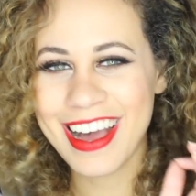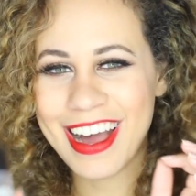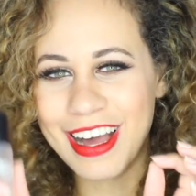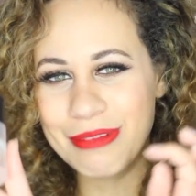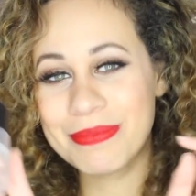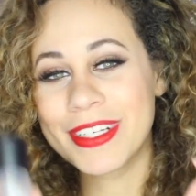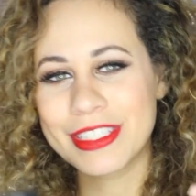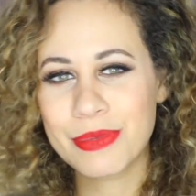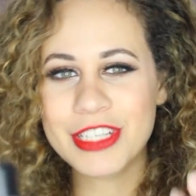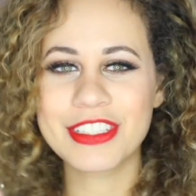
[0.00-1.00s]
but
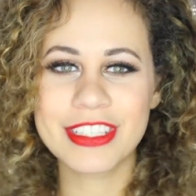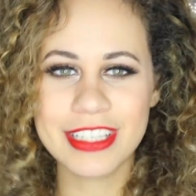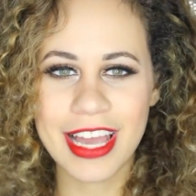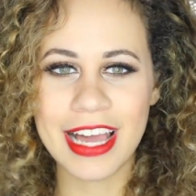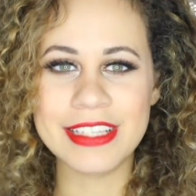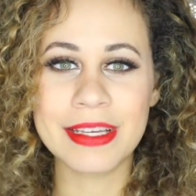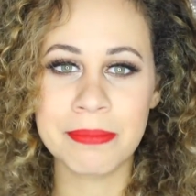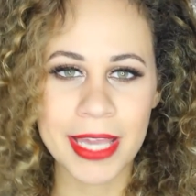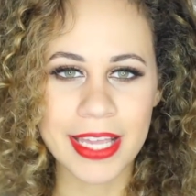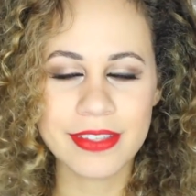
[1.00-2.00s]
especially as a
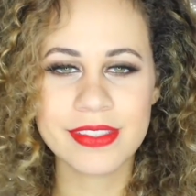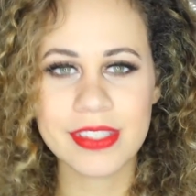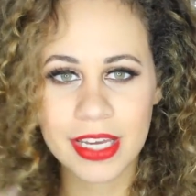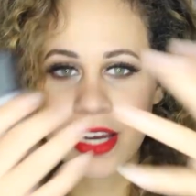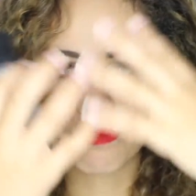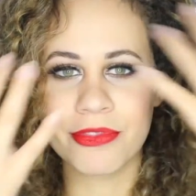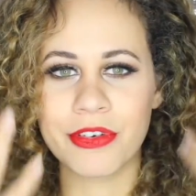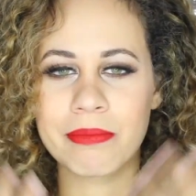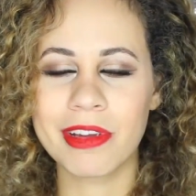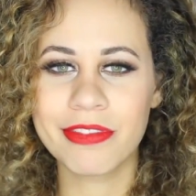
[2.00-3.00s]
base
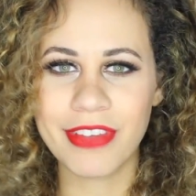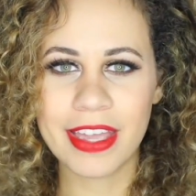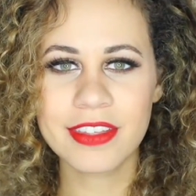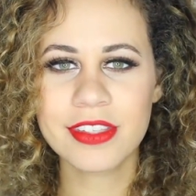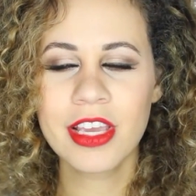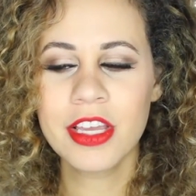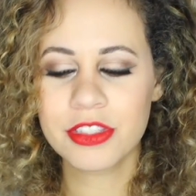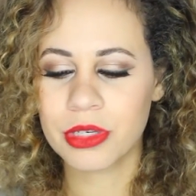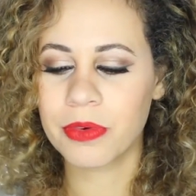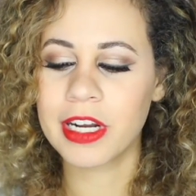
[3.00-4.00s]
for my face.
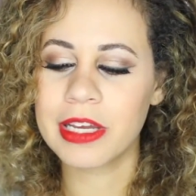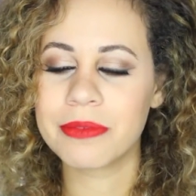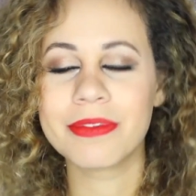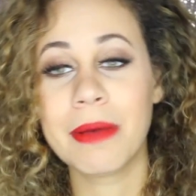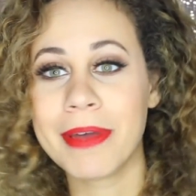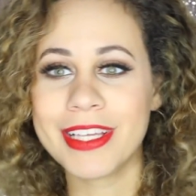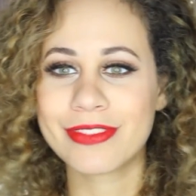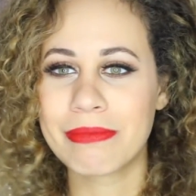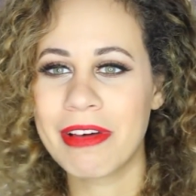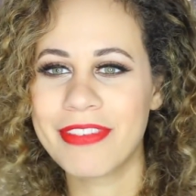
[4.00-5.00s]
So what a
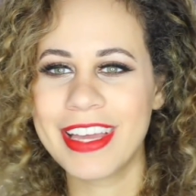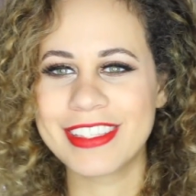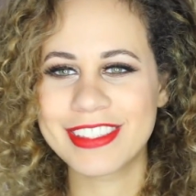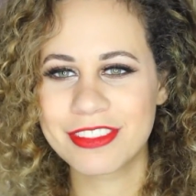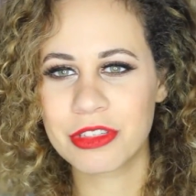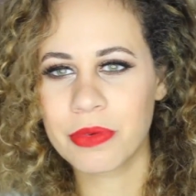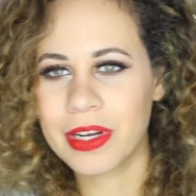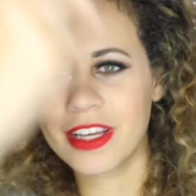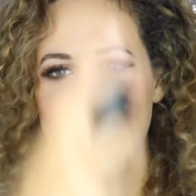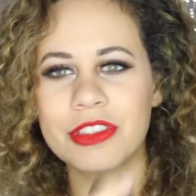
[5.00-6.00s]
base for my face. So
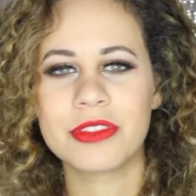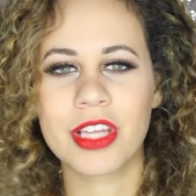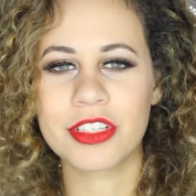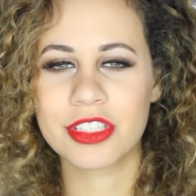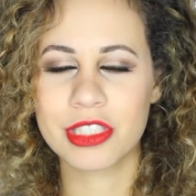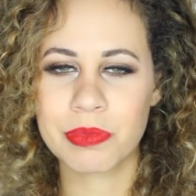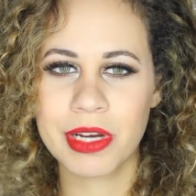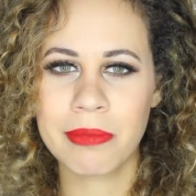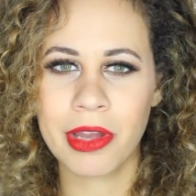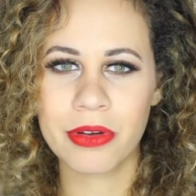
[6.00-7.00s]
what I'll do is I'll just
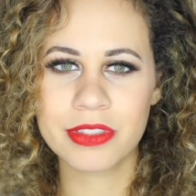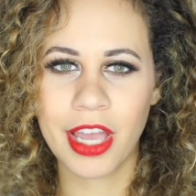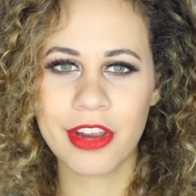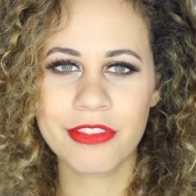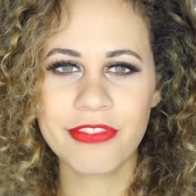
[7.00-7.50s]
spray my whole entire